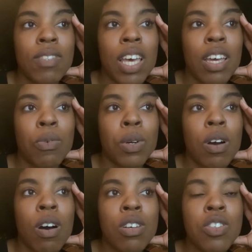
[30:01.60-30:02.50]
and we're
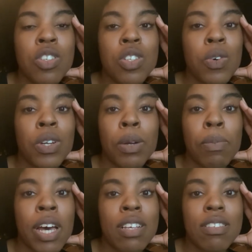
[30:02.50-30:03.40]
all just doing our
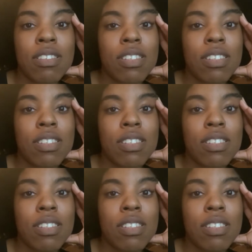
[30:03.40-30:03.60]
best